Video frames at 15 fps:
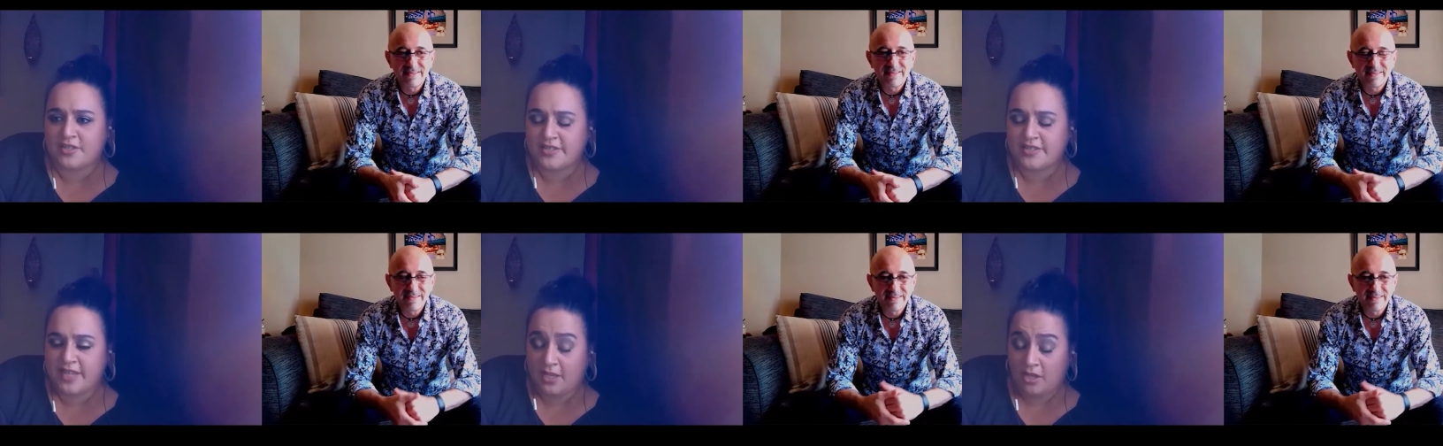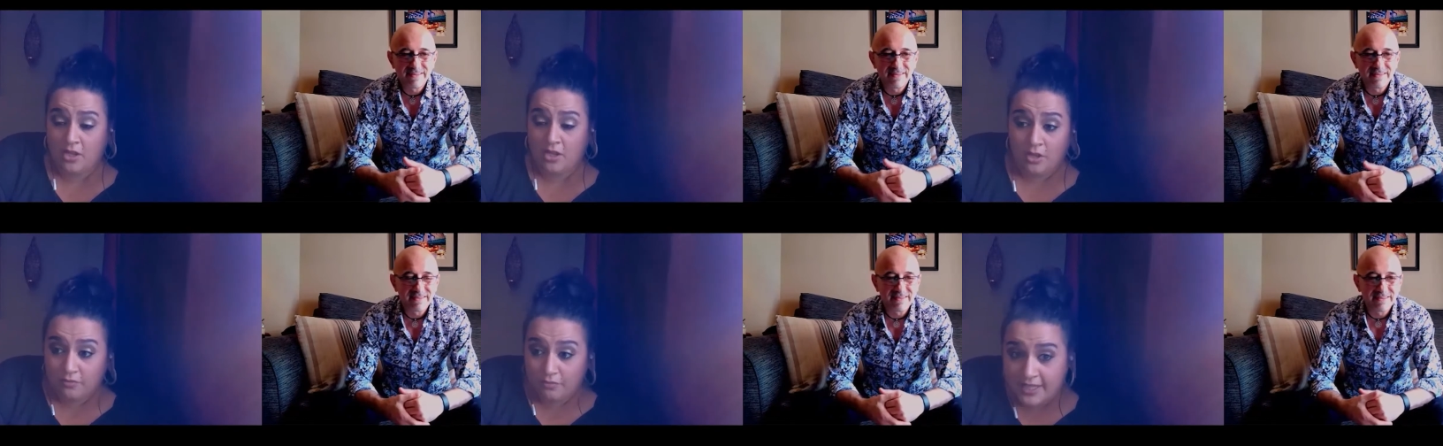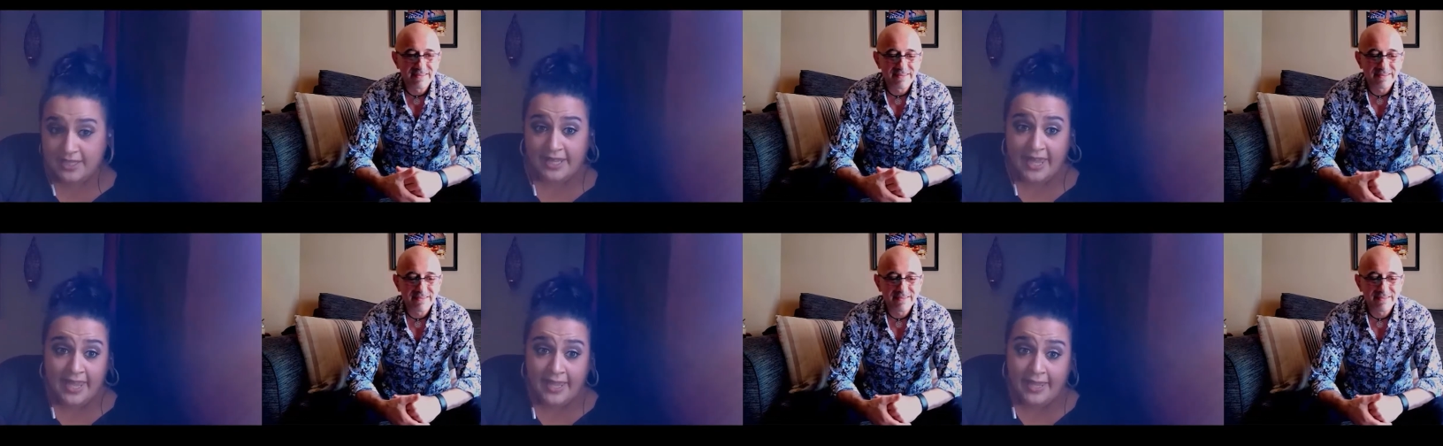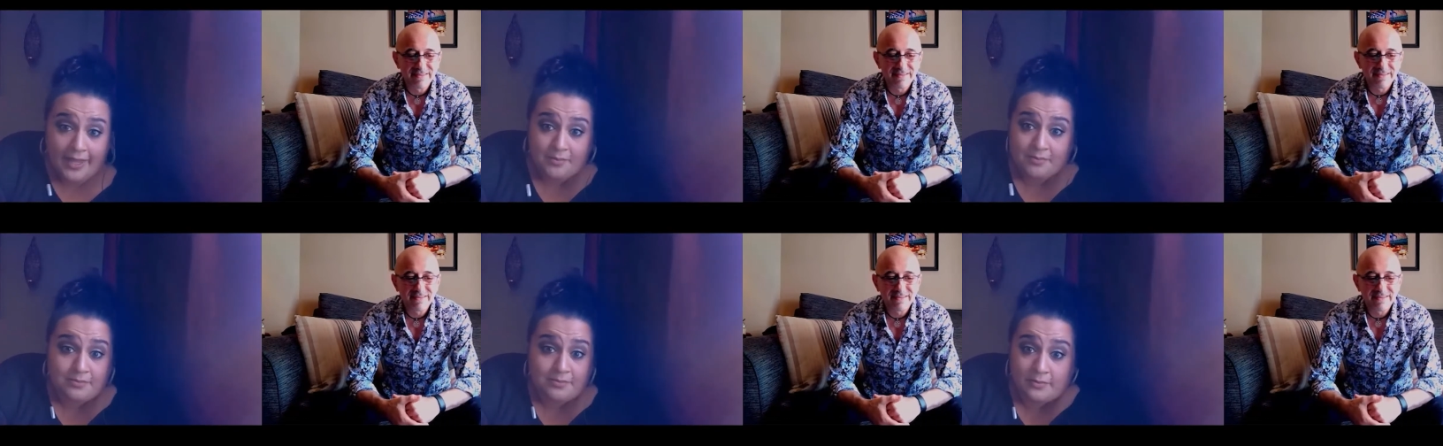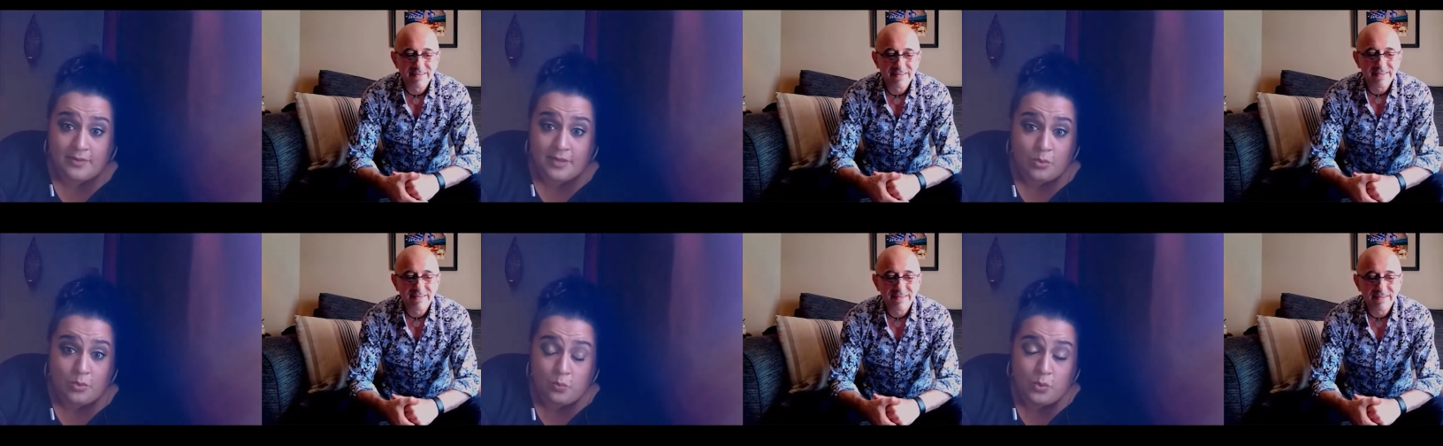Speaker 1: like Ricki Lake,
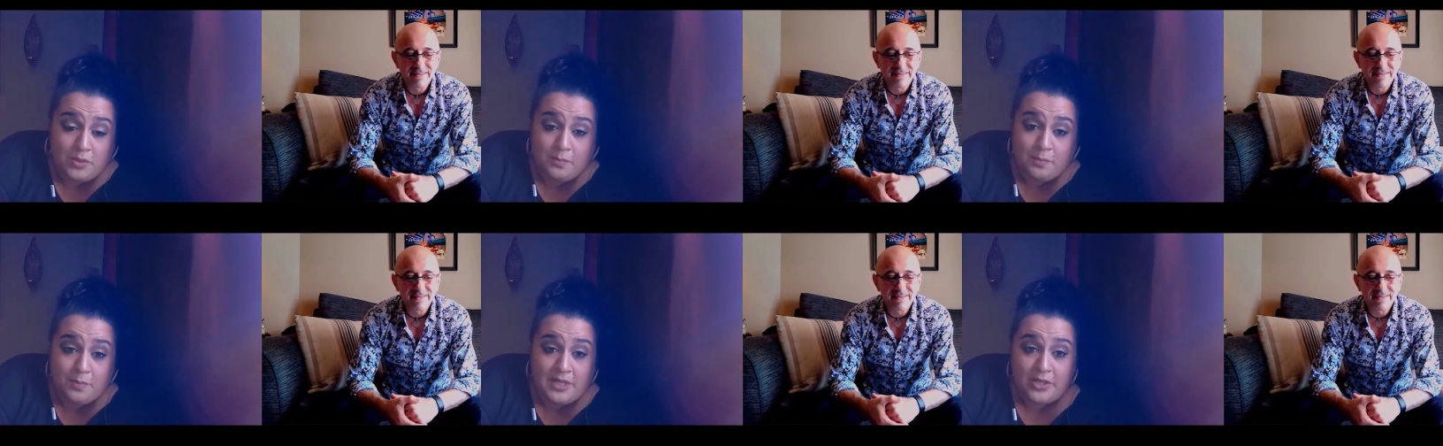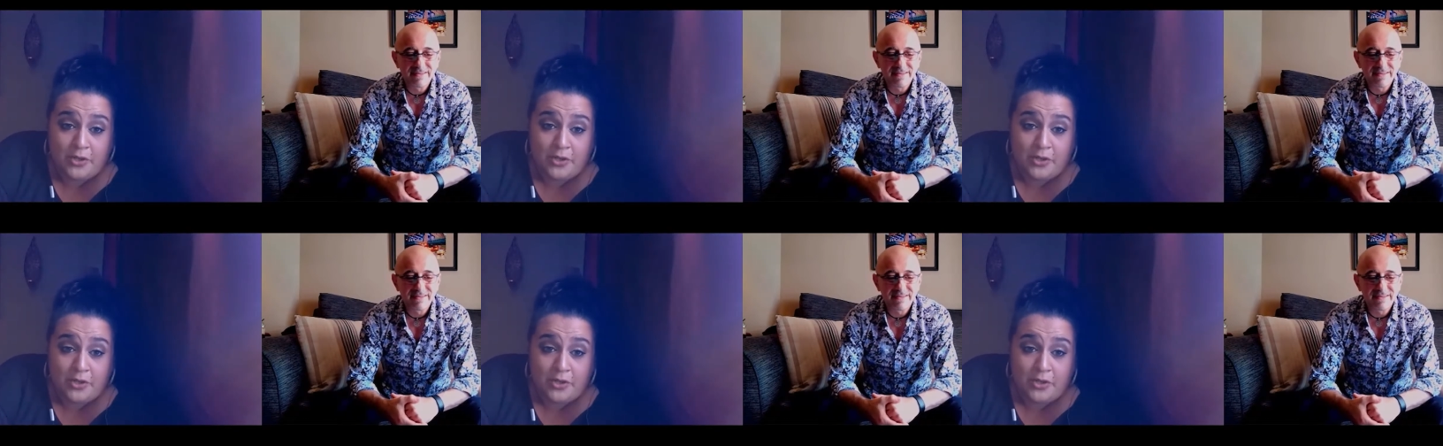there would be no